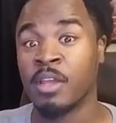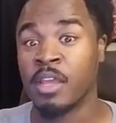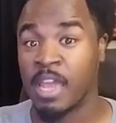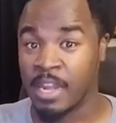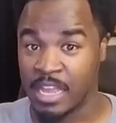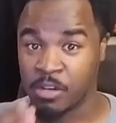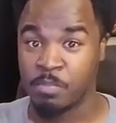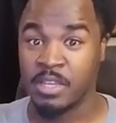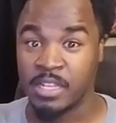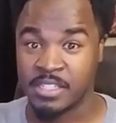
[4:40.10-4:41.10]
and had to
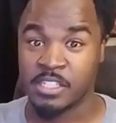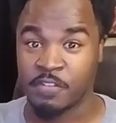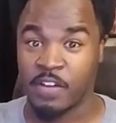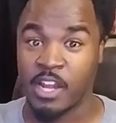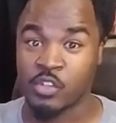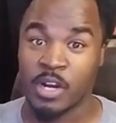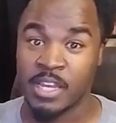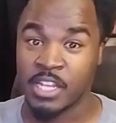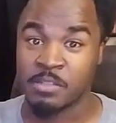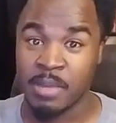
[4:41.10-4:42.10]
be intensifying trying
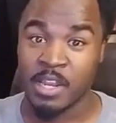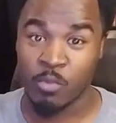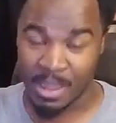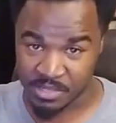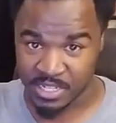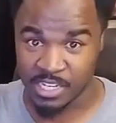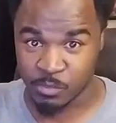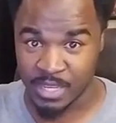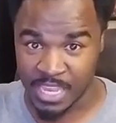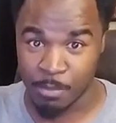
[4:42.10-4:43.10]
to get as many reps in as
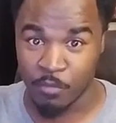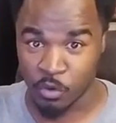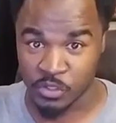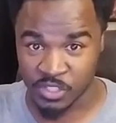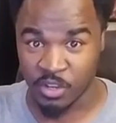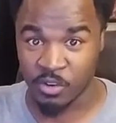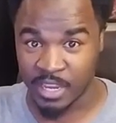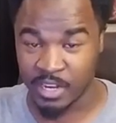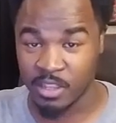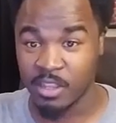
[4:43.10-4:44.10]
we can before the song
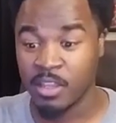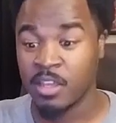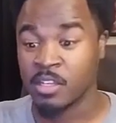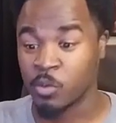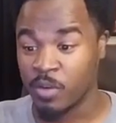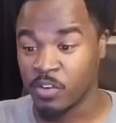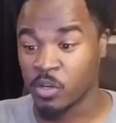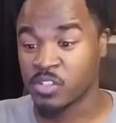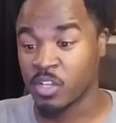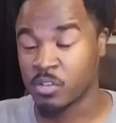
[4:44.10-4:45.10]
ended. So even though
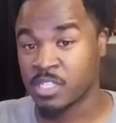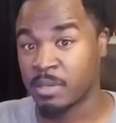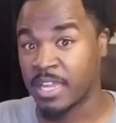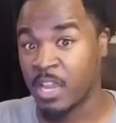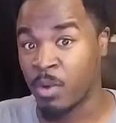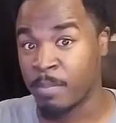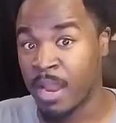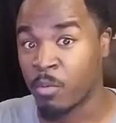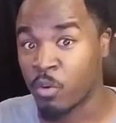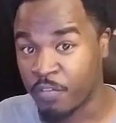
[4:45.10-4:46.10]
this song seemed like it went by
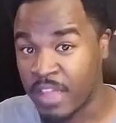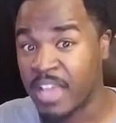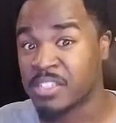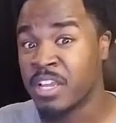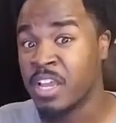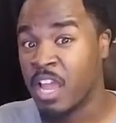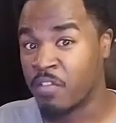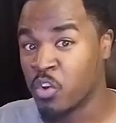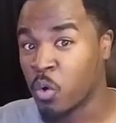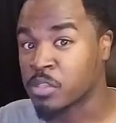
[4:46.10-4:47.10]
real fast, if
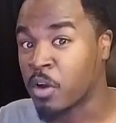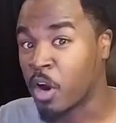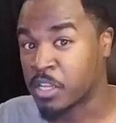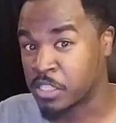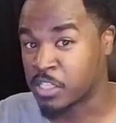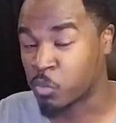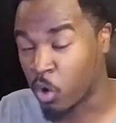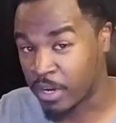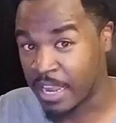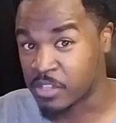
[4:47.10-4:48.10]
you're doing some hard intense
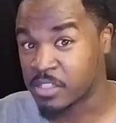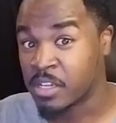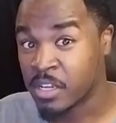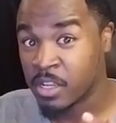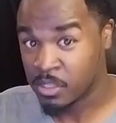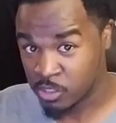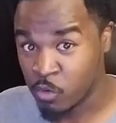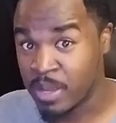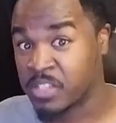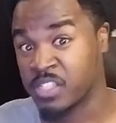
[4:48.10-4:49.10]
workouts, two
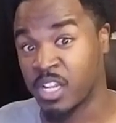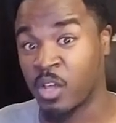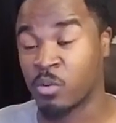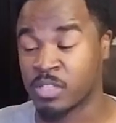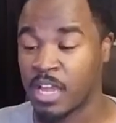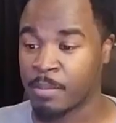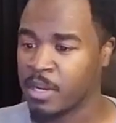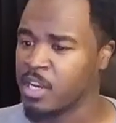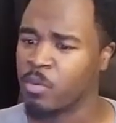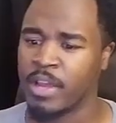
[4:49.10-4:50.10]
minutes is a long time. But
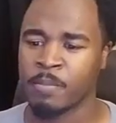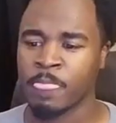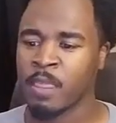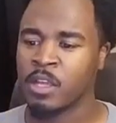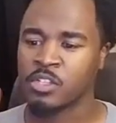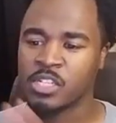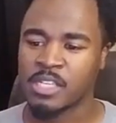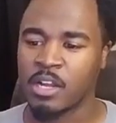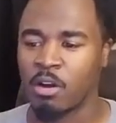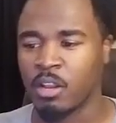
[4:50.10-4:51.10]
anyway, just
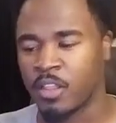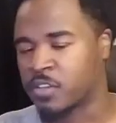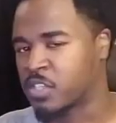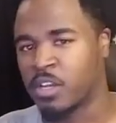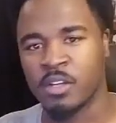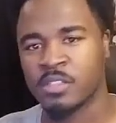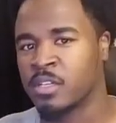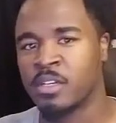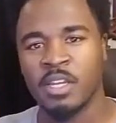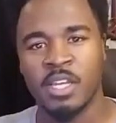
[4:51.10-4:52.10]
like all other songs,
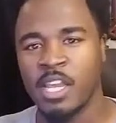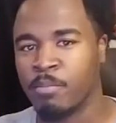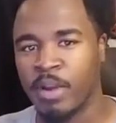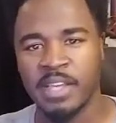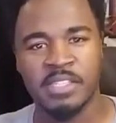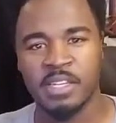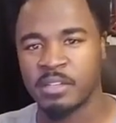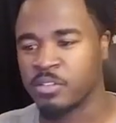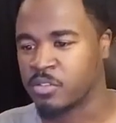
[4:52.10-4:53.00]
he brings it